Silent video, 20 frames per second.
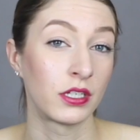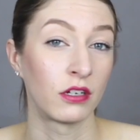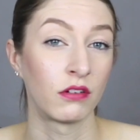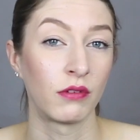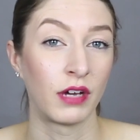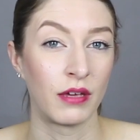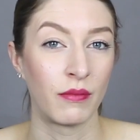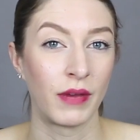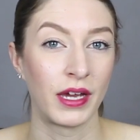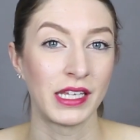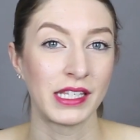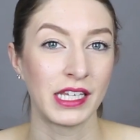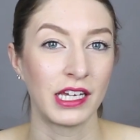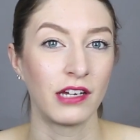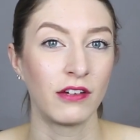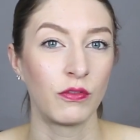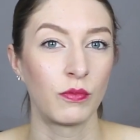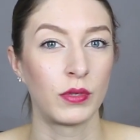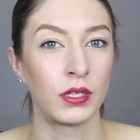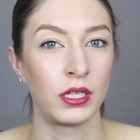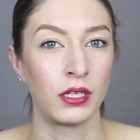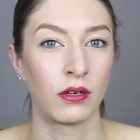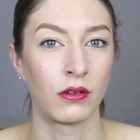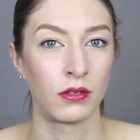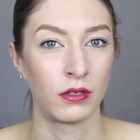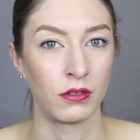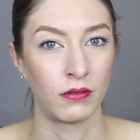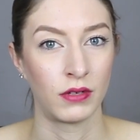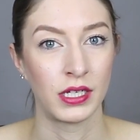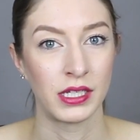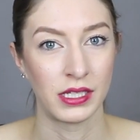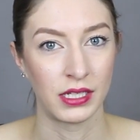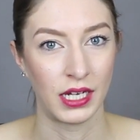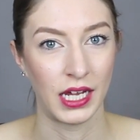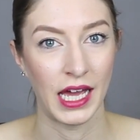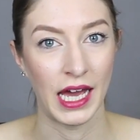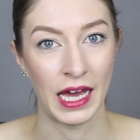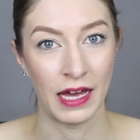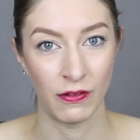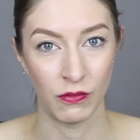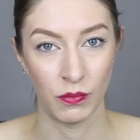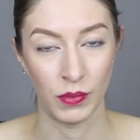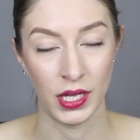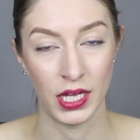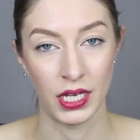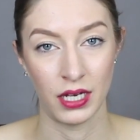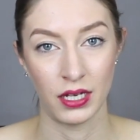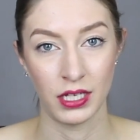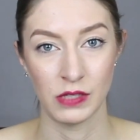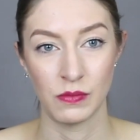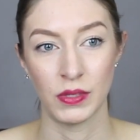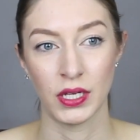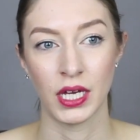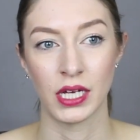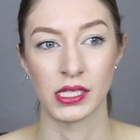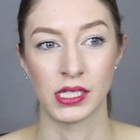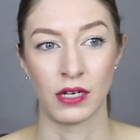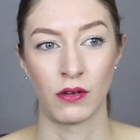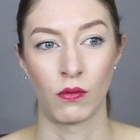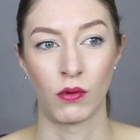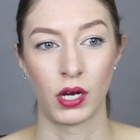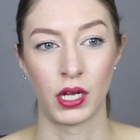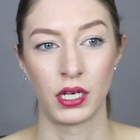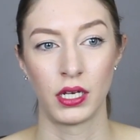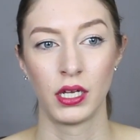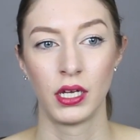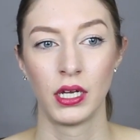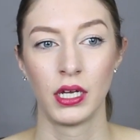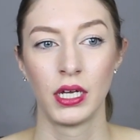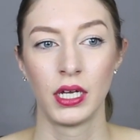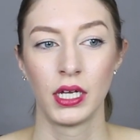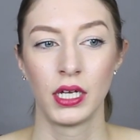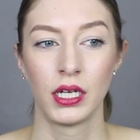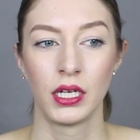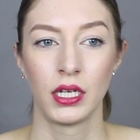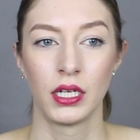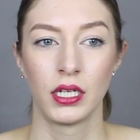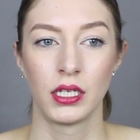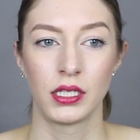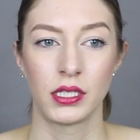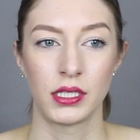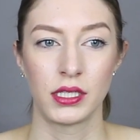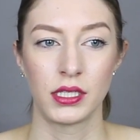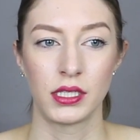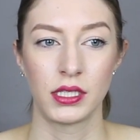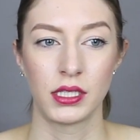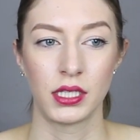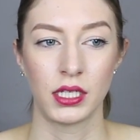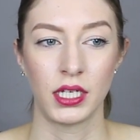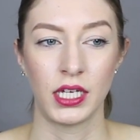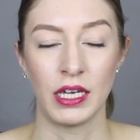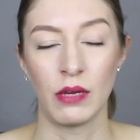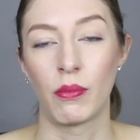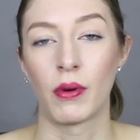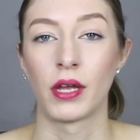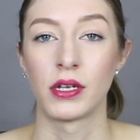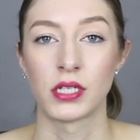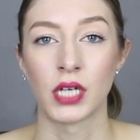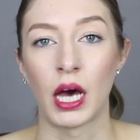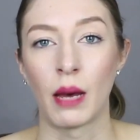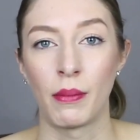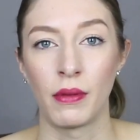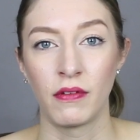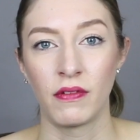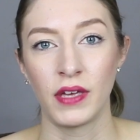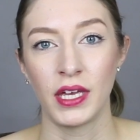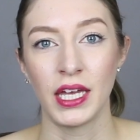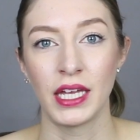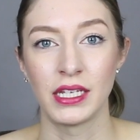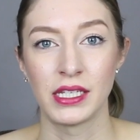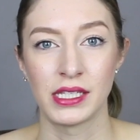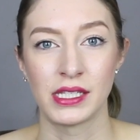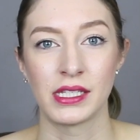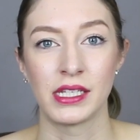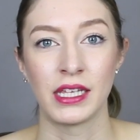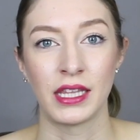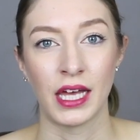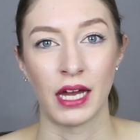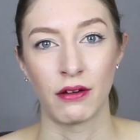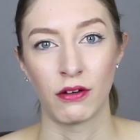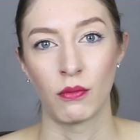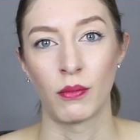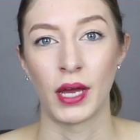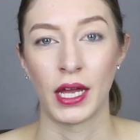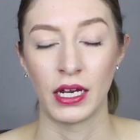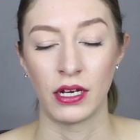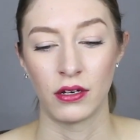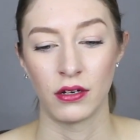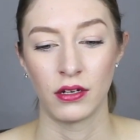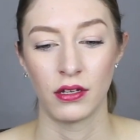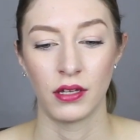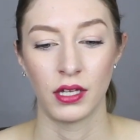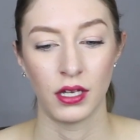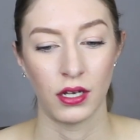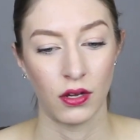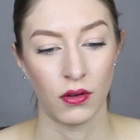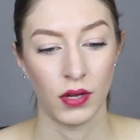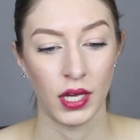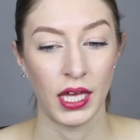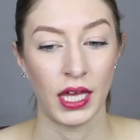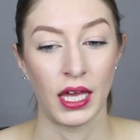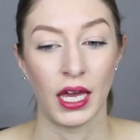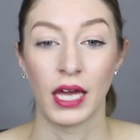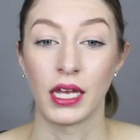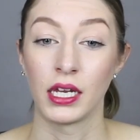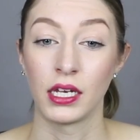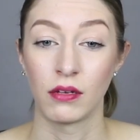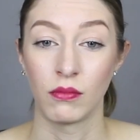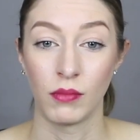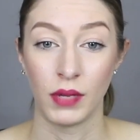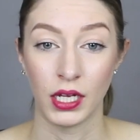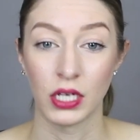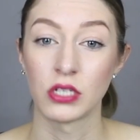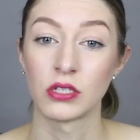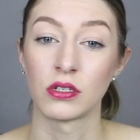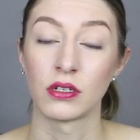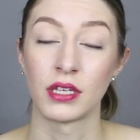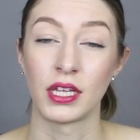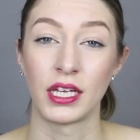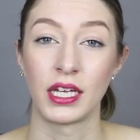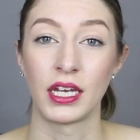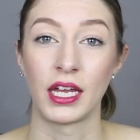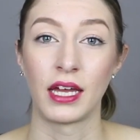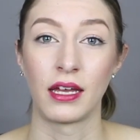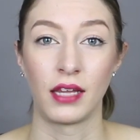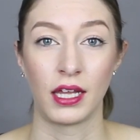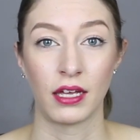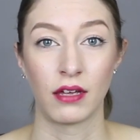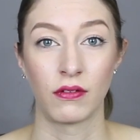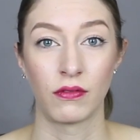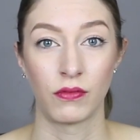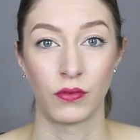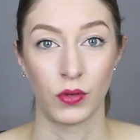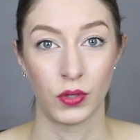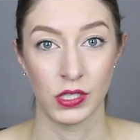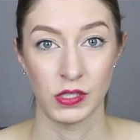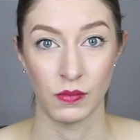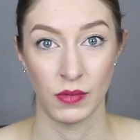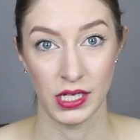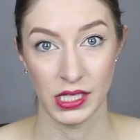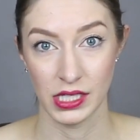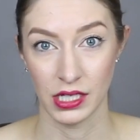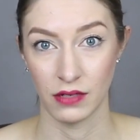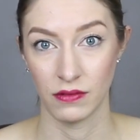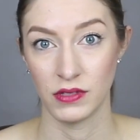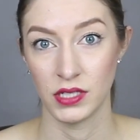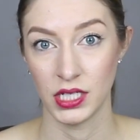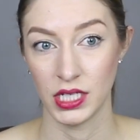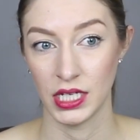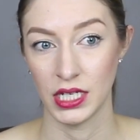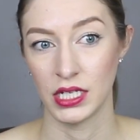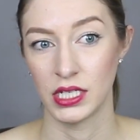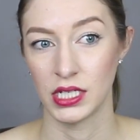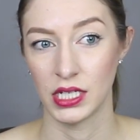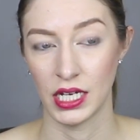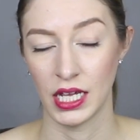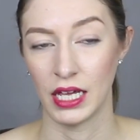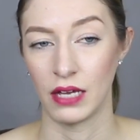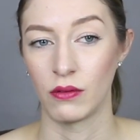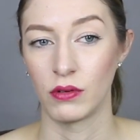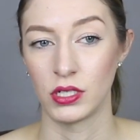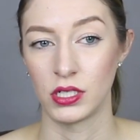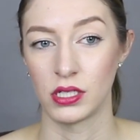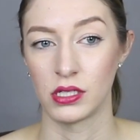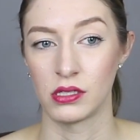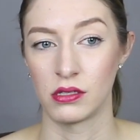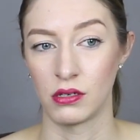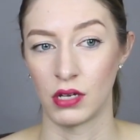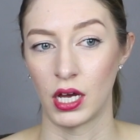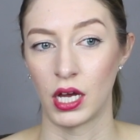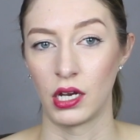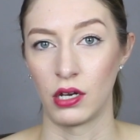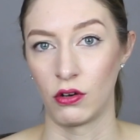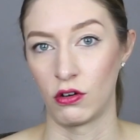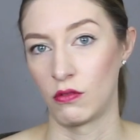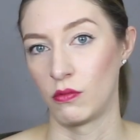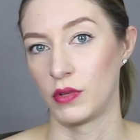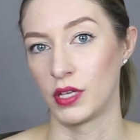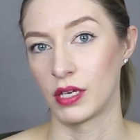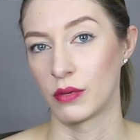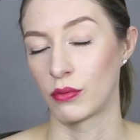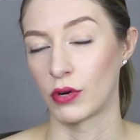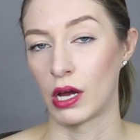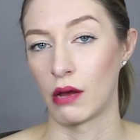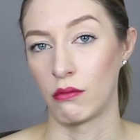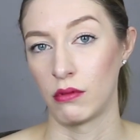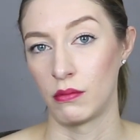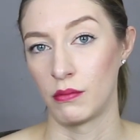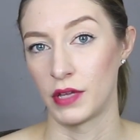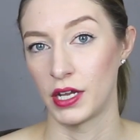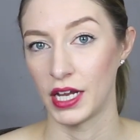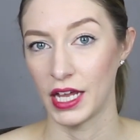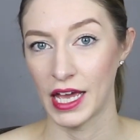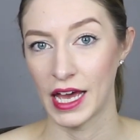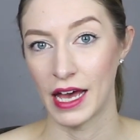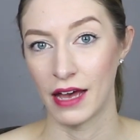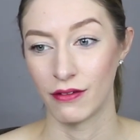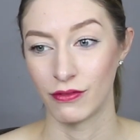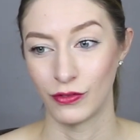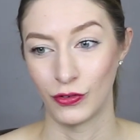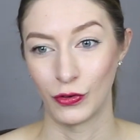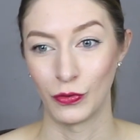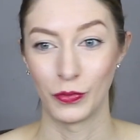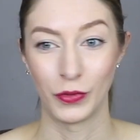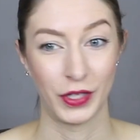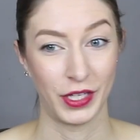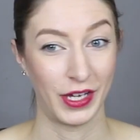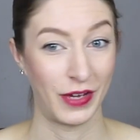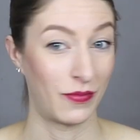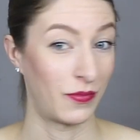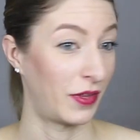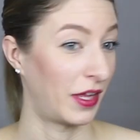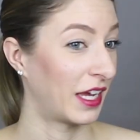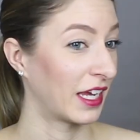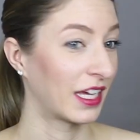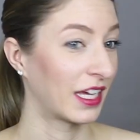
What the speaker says: don't weigh myself, but the only reason I have been is because I want to keep on top of it and see that reminder that, okay, I need to make sure that I force myself to eat today, which is not normally a problem that I have. Normally I'm